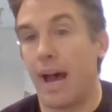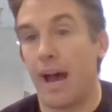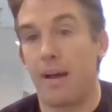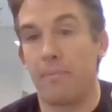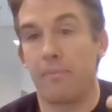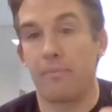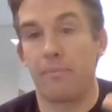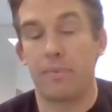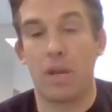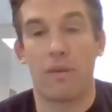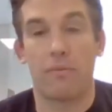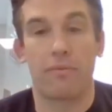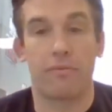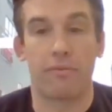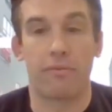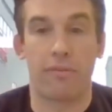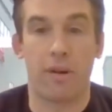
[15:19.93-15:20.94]

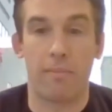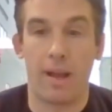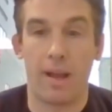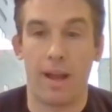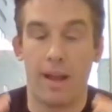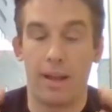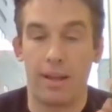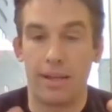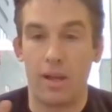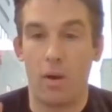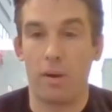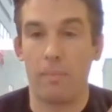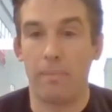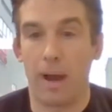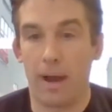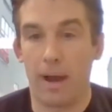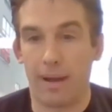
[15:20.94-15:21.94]
From a
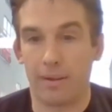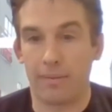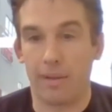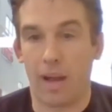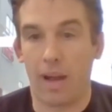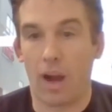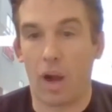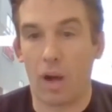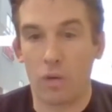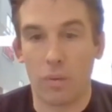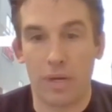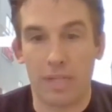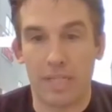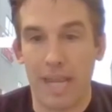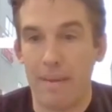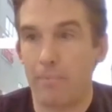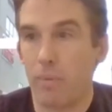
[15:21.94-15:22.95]

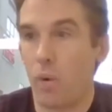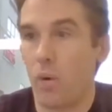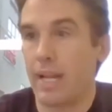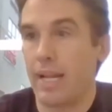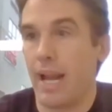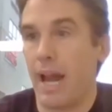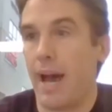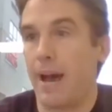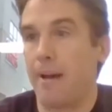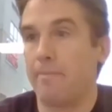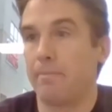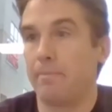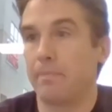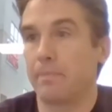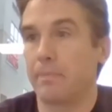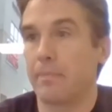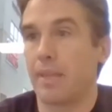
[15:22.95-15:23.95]
hardware standpoint, and